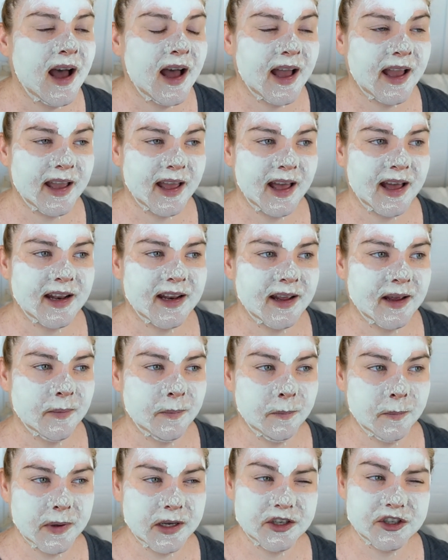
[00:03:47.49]
I had
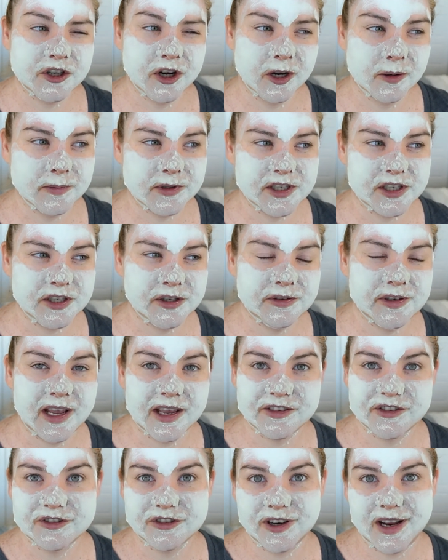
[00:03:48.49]
a midterm to do
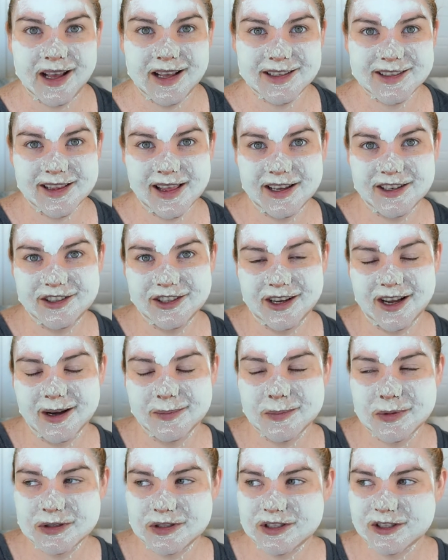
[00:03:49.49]
yesterday, so that took
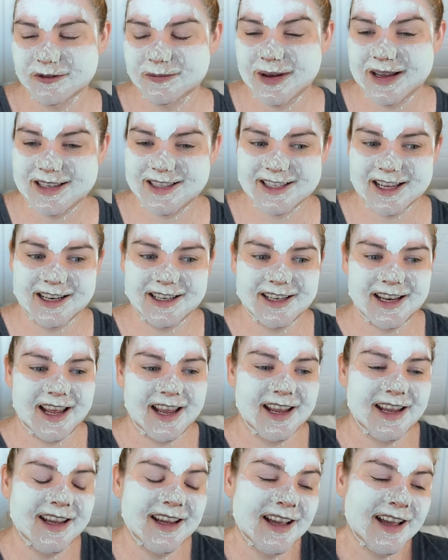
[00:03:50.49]
up most of my
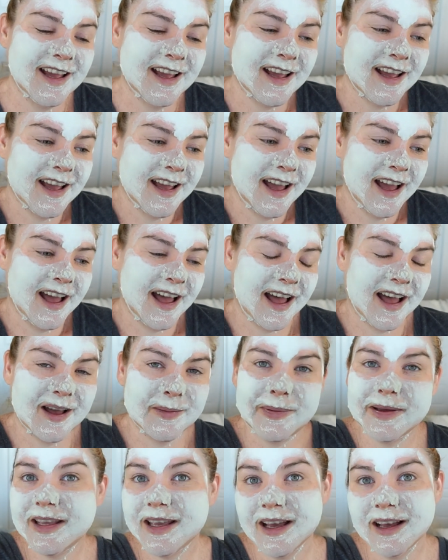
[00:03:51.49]
Sunday.
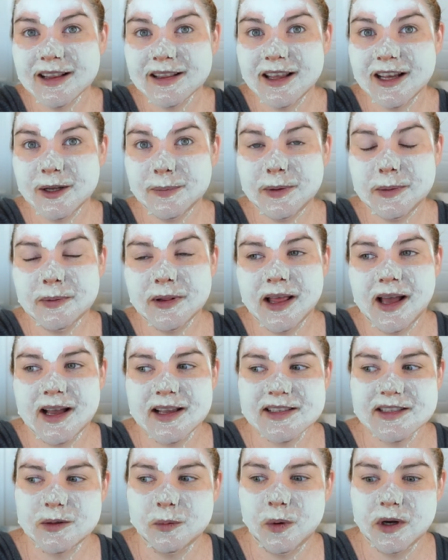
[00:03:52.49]
Uh, but yeah, a lot of people
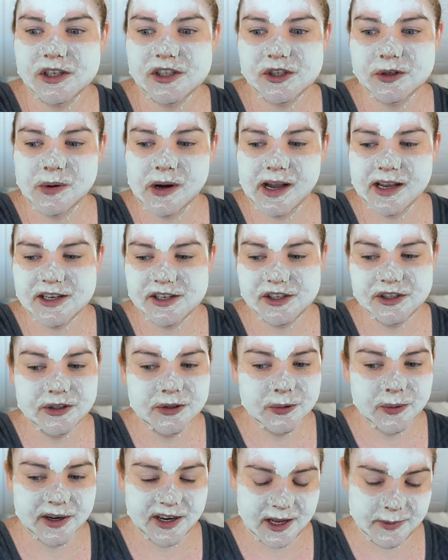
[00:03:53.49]
ask, what do I
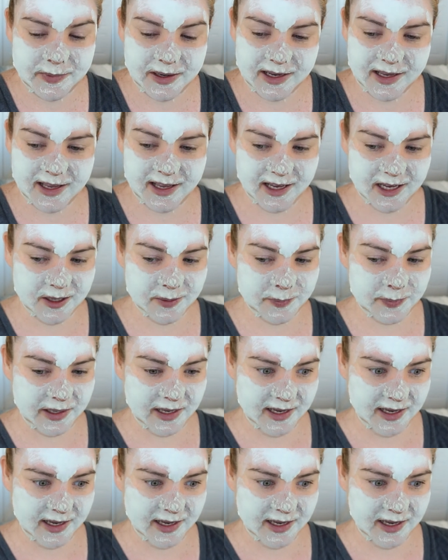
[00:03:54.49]
do when I'm at camp?